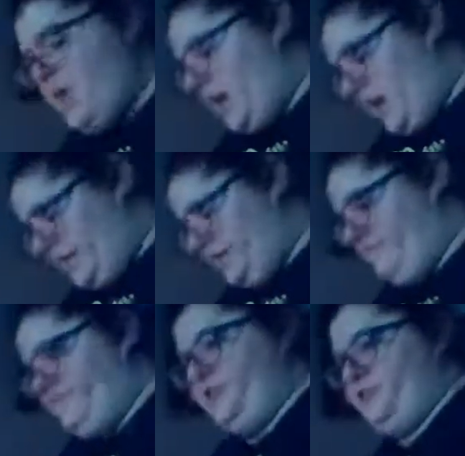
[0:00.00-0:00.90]
I
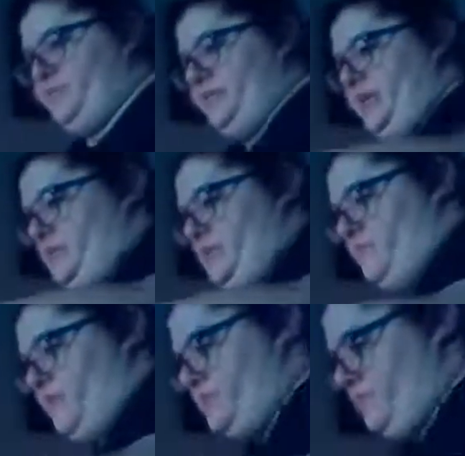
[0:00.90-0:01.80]
didn't finish putting in all the
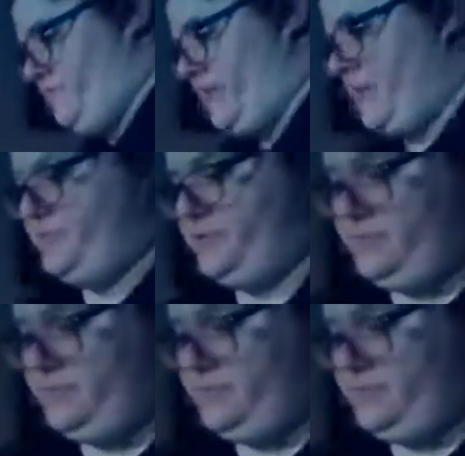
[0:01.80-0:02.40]
wonton wraps.